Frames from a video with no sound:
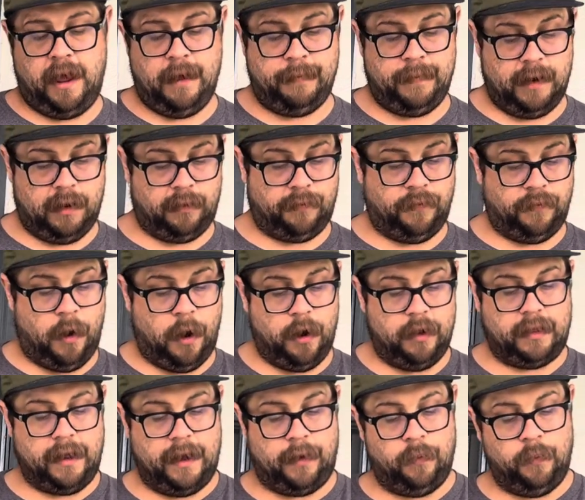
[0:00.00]
But as far
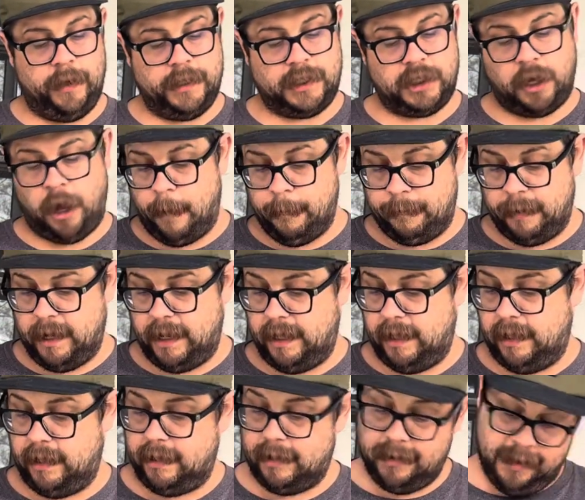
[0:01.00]
as like which
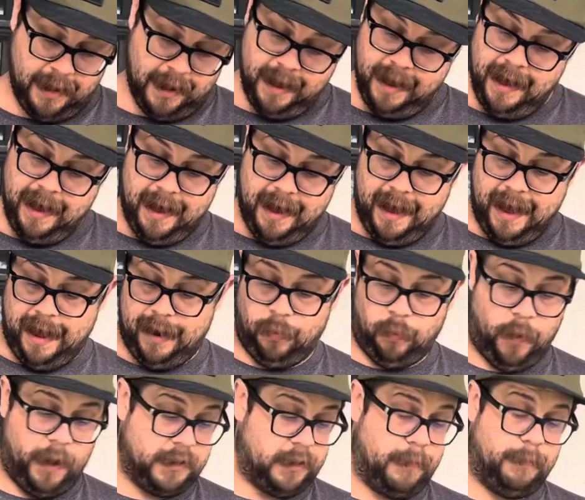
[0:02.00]
company and
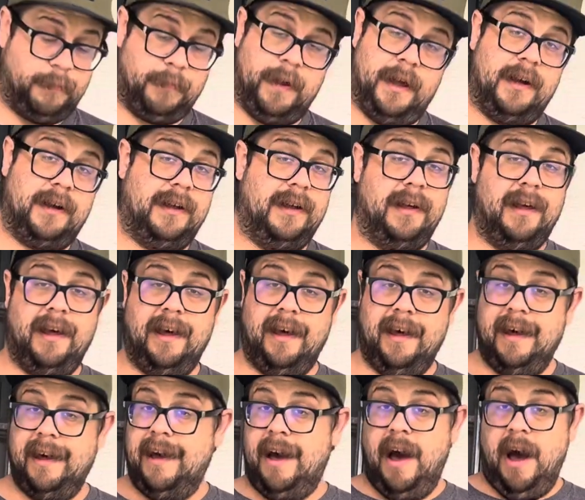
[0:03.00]
what to pick,
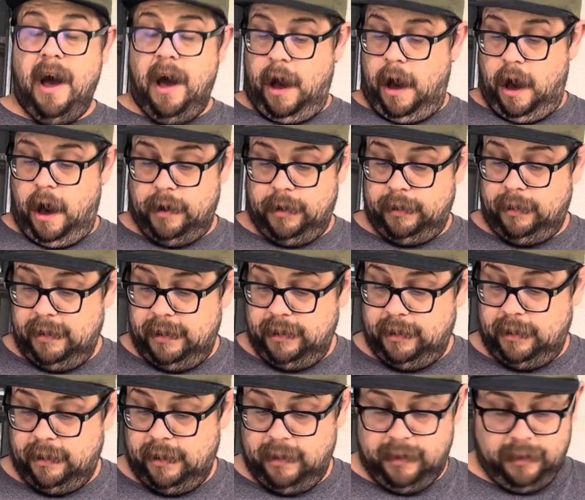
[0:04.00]
honestly,
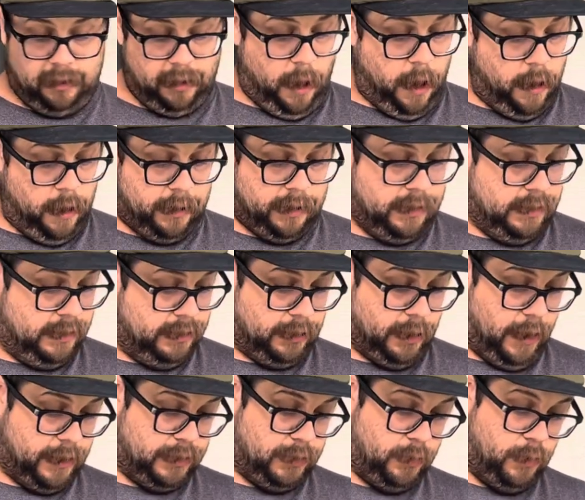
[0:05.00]
it's hard. It's
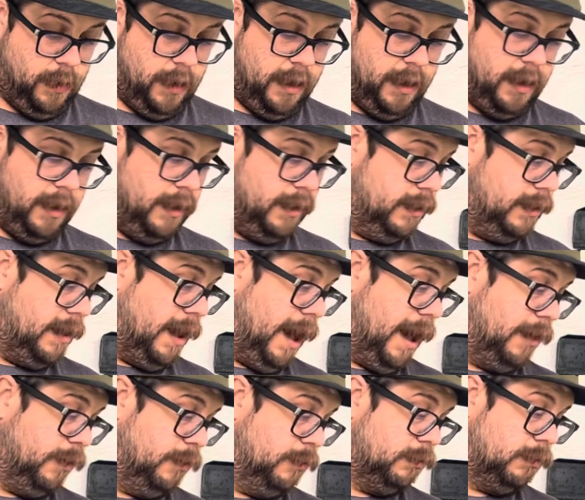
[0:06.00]
hard to. I
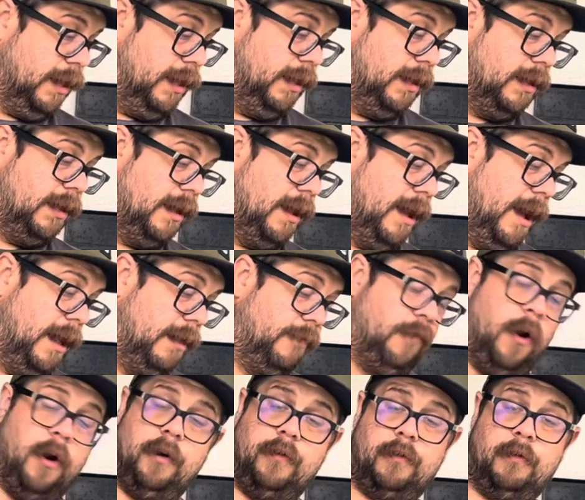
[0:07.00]
don't think, as
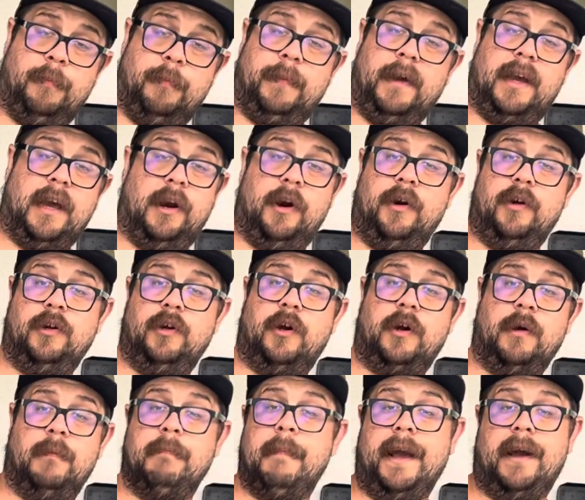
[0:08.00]
far as a beginner, you
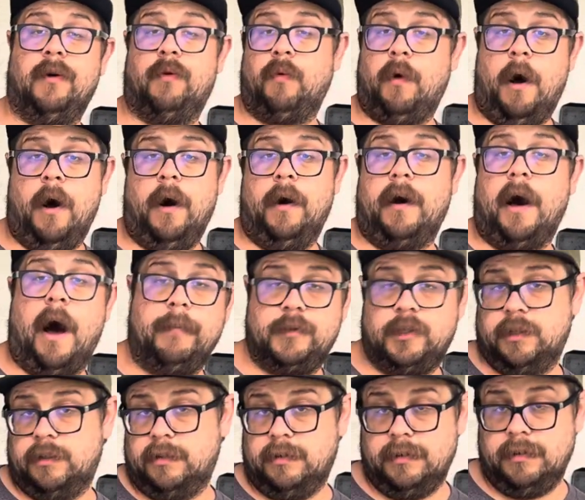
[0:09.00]
can make a wrong option.